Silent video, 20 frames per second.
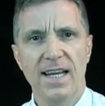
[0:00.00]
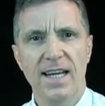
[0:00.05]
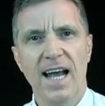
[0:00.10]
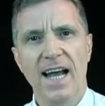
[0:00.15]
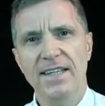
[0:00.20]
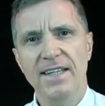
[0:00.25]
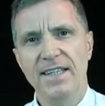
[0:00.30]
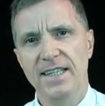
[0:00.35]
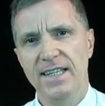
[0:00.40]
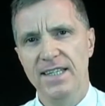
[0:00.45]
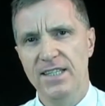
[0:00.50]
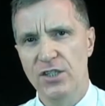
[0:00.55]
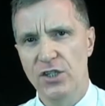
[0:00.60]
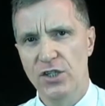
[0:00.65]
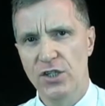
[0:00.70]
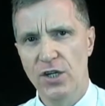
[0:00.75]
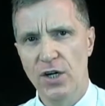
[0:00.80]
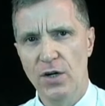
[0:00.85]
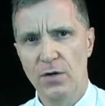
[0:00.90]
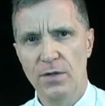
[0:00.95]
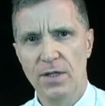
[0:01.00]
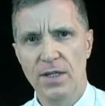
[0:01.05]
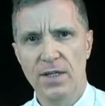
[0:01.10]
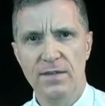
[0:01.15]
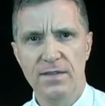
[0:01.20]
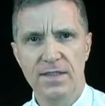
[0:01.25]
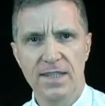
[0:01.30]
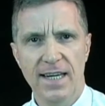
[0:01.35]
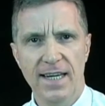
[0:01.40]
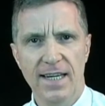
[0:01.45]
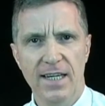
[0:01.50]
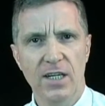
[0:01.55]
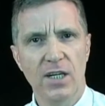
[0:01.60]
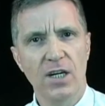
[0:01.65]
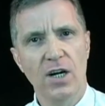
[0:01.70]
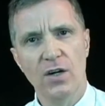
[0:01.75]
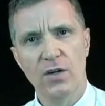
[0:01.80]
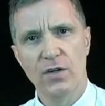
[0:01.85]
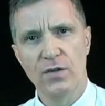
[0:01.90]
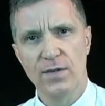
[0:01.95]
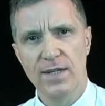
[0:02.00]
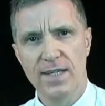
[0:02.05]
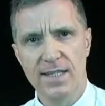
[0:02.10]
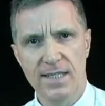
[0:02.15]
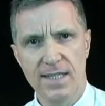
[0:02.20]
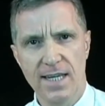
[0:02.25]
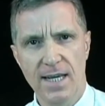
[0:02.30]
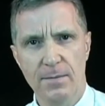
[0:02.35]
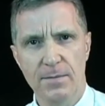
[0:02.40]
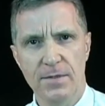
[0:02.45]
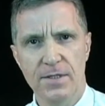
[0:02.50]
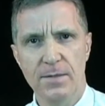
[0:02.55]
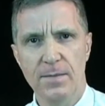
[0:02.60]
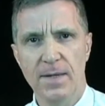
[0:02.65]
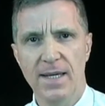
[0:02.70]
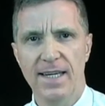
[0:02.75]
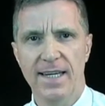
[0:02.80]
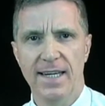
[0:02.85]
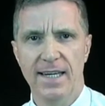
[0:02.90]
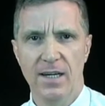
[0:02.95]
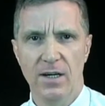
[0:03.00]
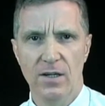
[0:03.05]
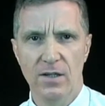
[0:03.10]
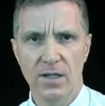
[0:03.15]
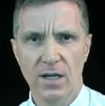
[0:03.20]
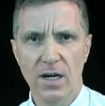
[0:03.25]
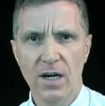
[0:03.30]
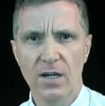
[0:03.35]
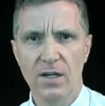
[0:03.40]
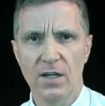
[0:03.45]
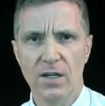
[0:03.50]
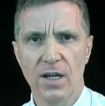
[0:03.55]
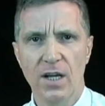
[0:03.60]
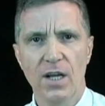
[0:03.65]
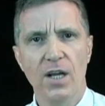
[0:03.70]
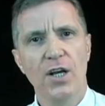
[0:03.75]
and you need to show that you've taken concrete steps to making Hong Kong